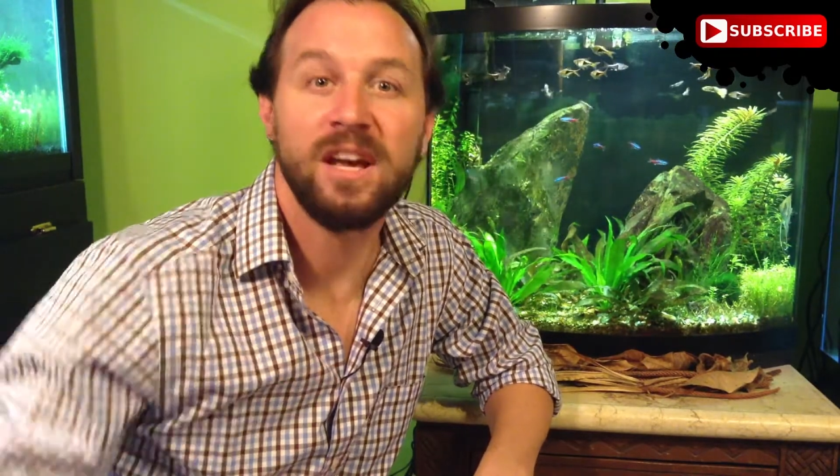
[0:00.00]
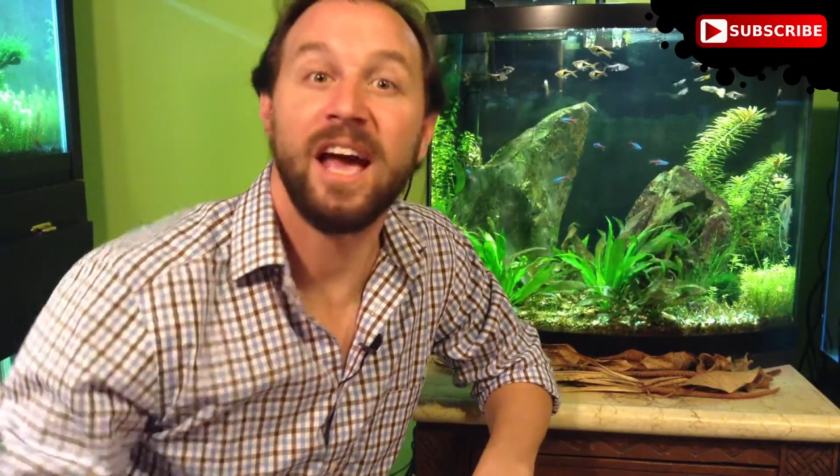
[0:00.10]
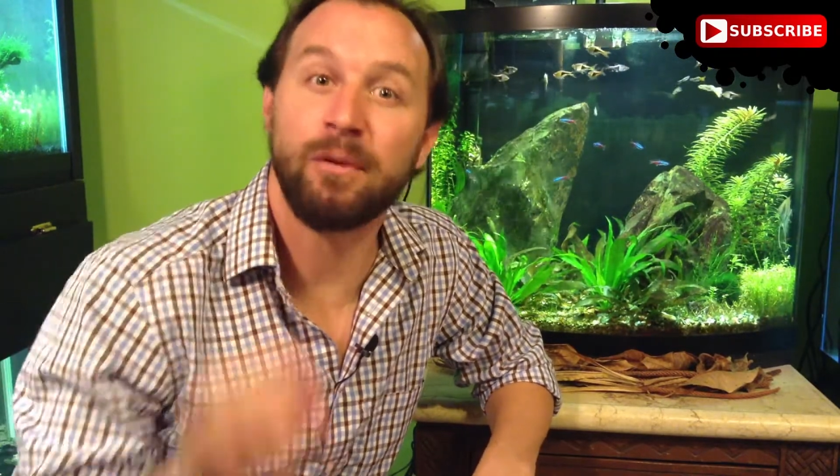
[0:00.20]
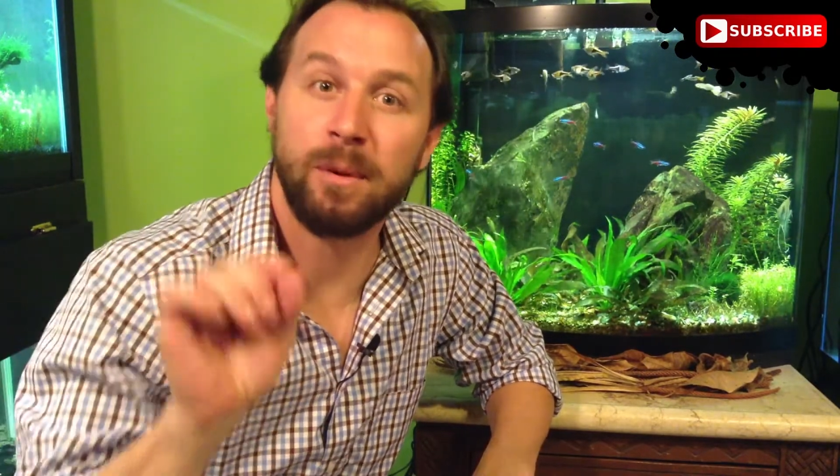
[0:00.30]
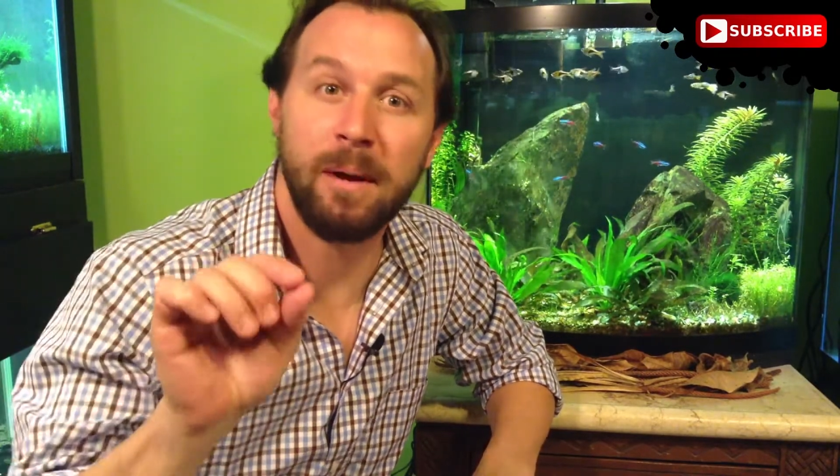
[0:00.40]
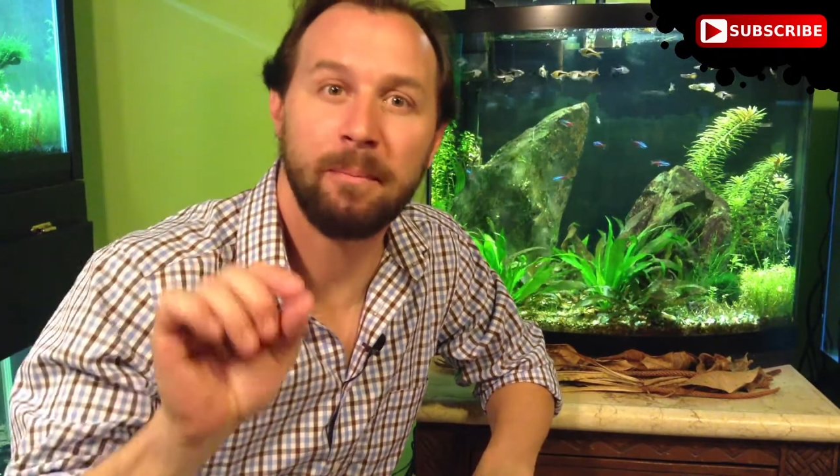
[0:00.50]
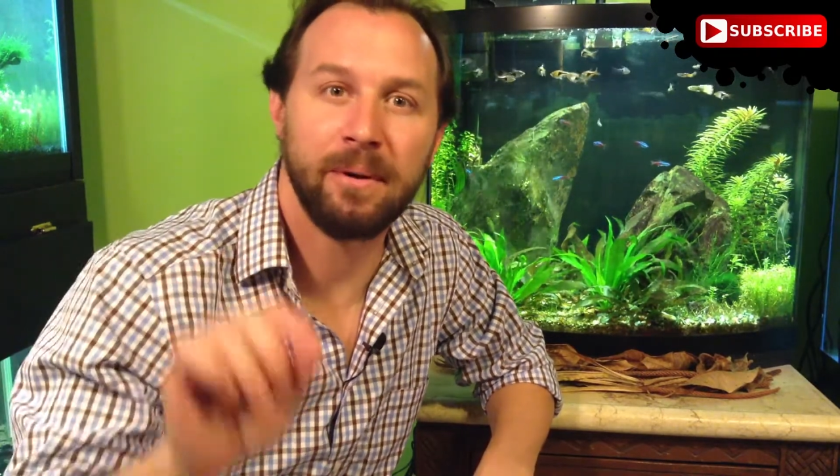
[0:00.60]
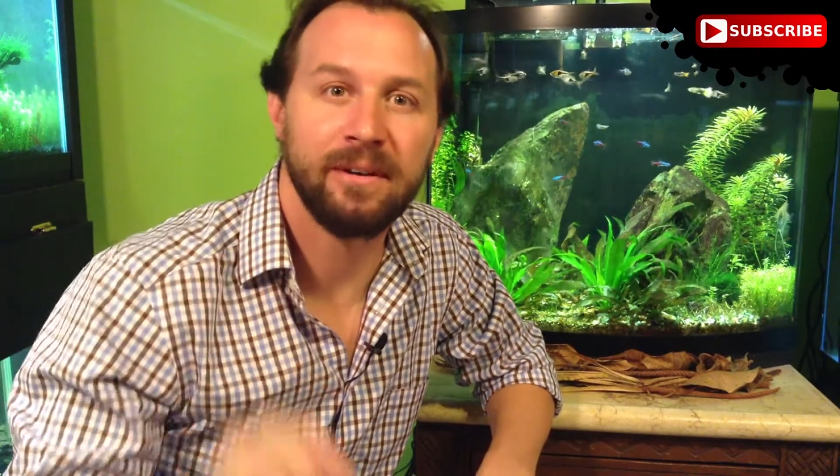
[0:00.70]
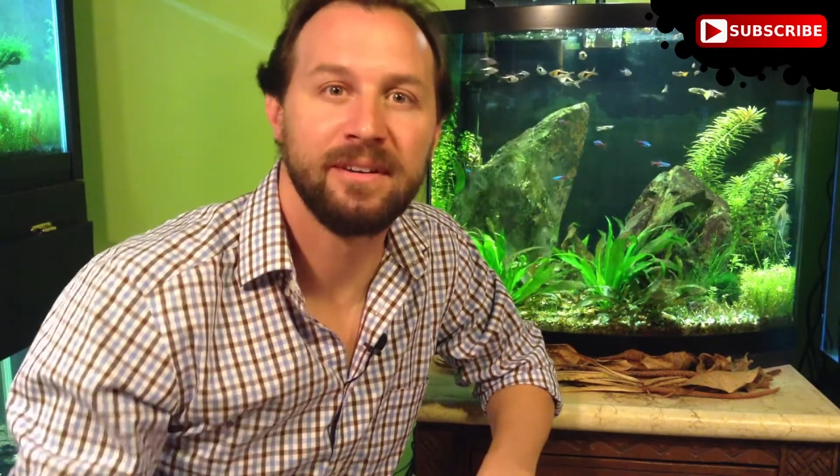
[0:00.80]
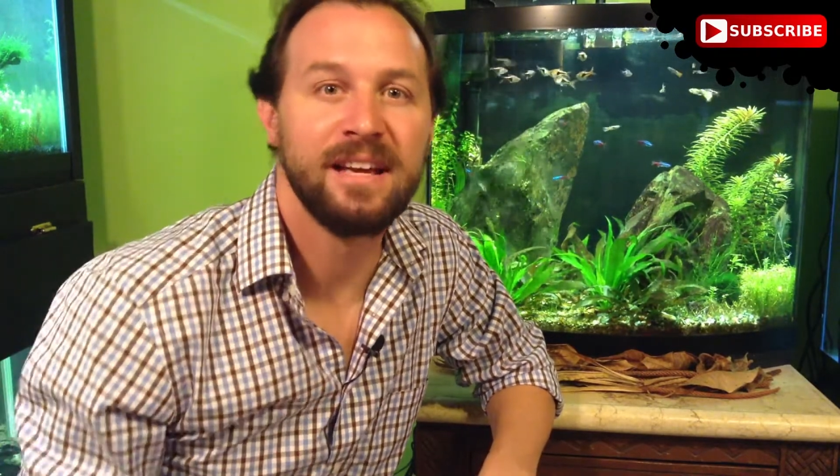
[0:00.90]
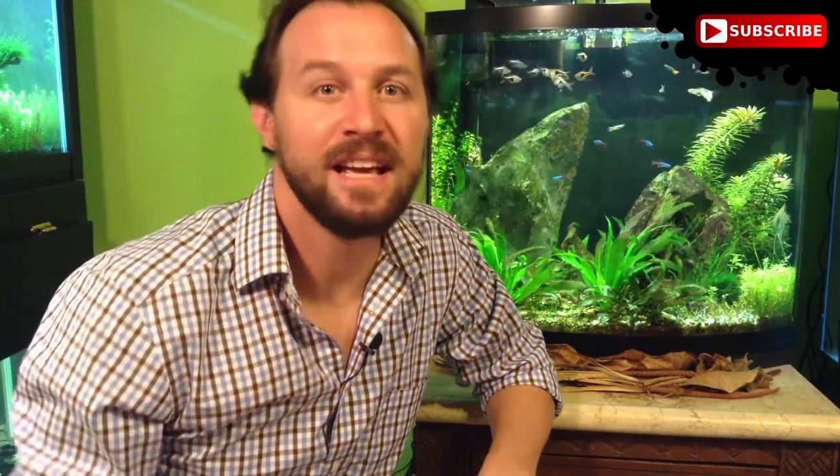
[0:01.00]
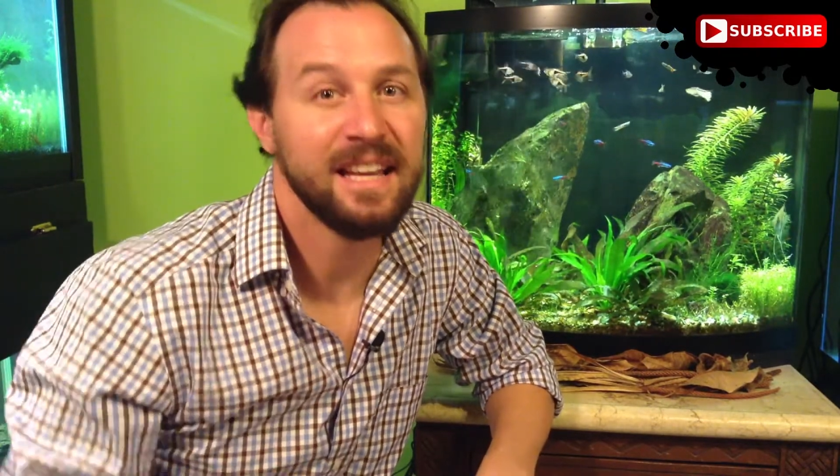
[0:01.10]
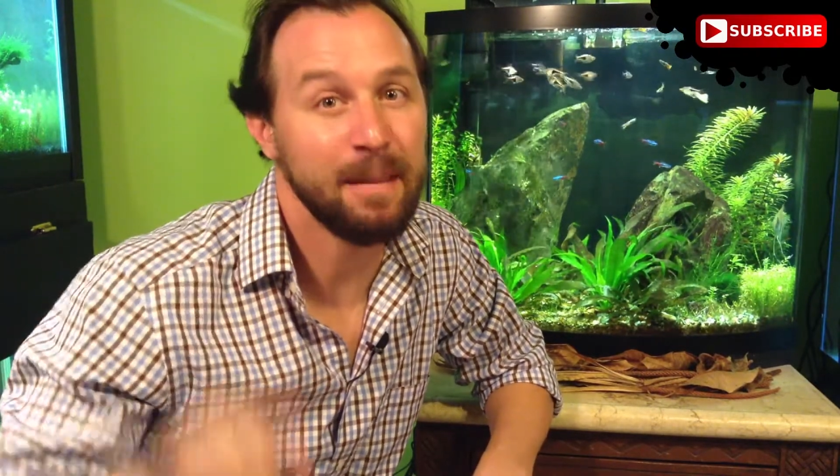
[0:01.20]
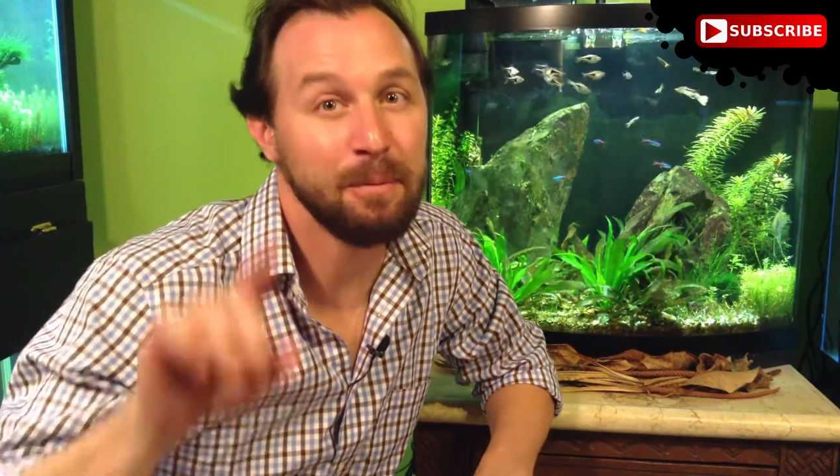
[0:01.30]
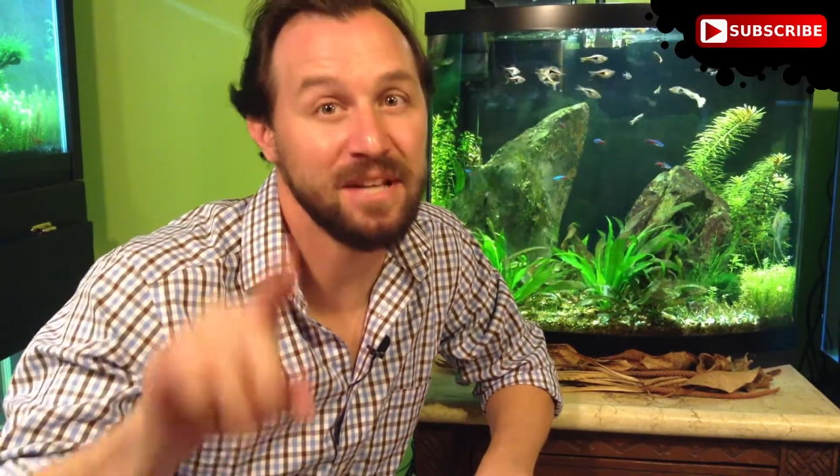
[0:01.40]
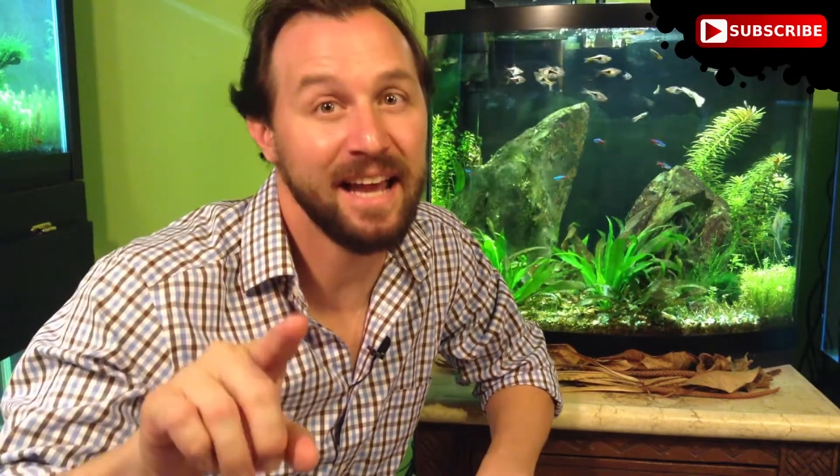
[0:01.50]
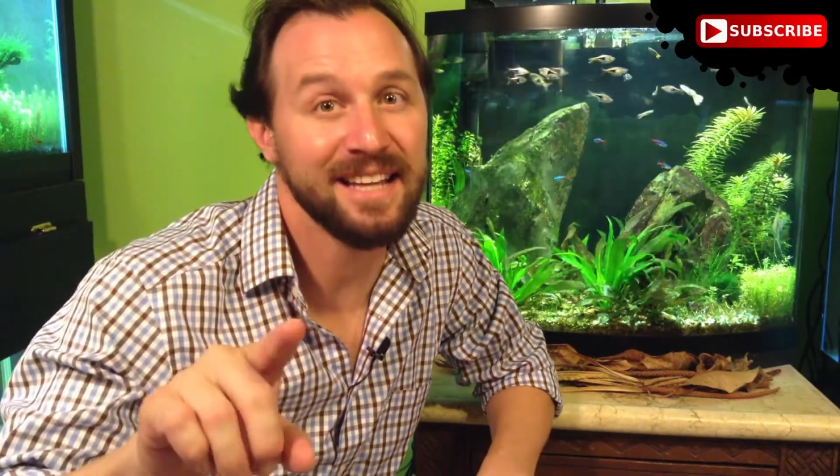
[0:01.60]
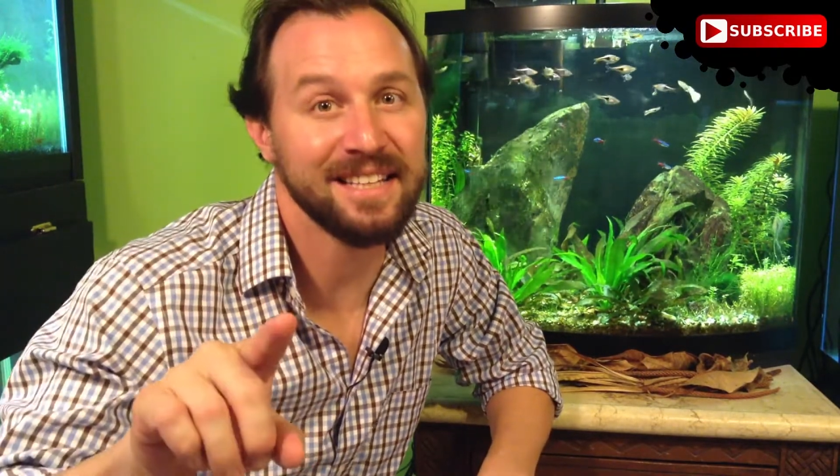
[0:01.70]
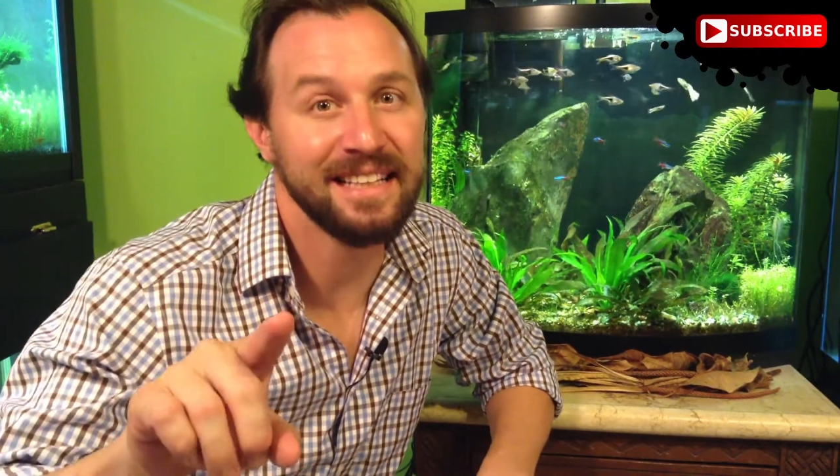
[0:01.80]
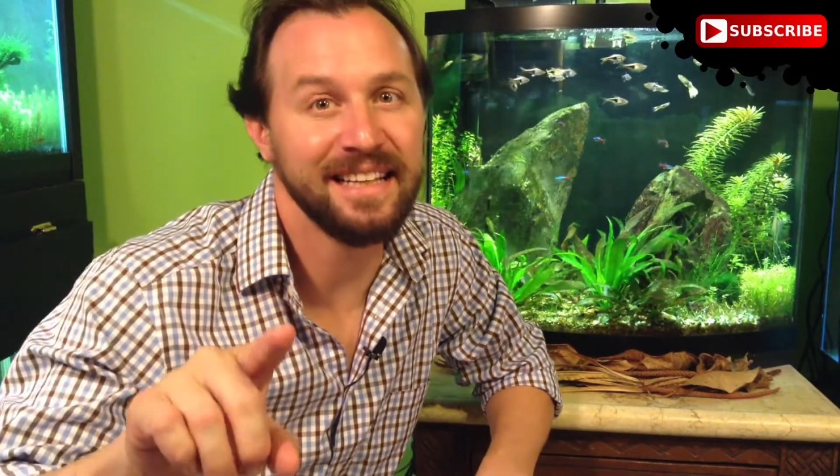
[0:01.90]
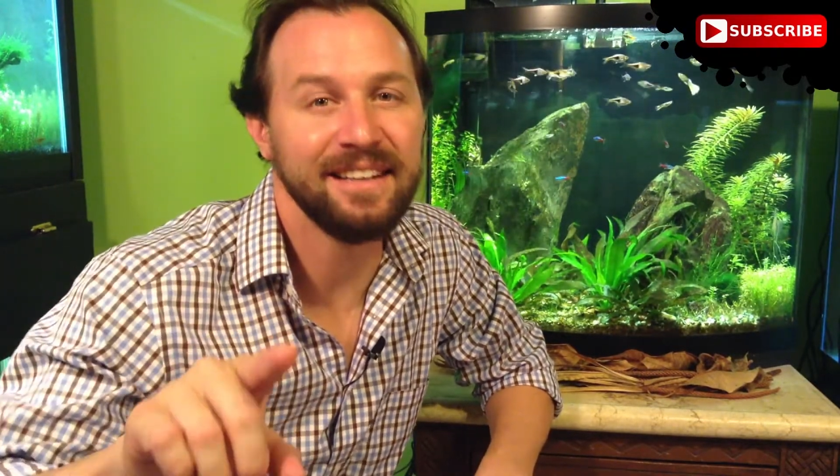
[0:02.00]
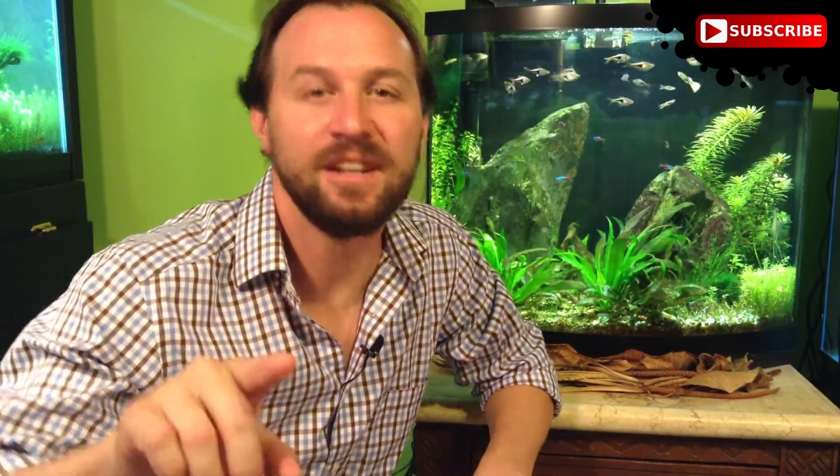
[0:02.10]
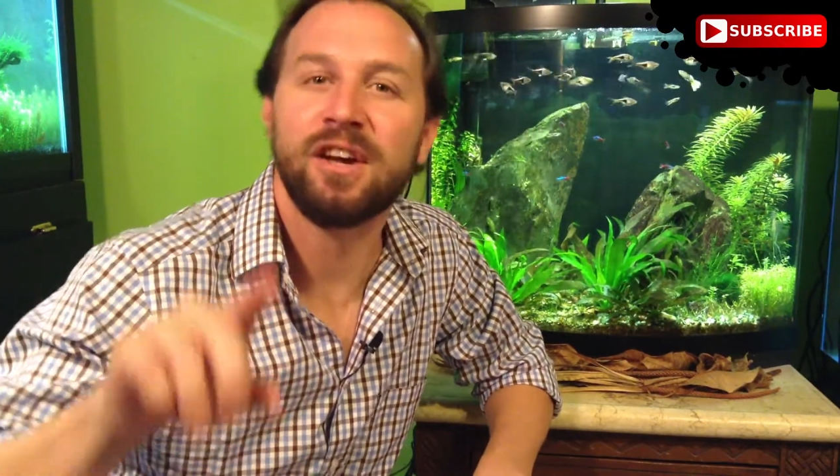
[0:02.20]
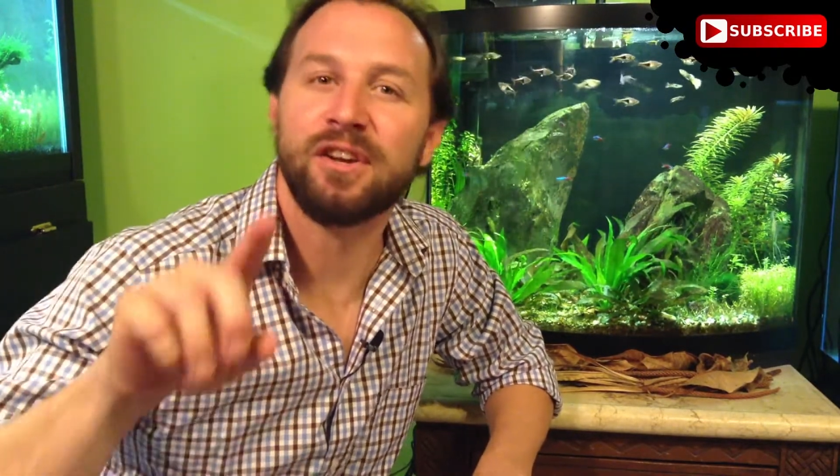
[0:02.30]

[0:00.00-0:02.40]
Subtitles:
And remember, keep your tanks clean,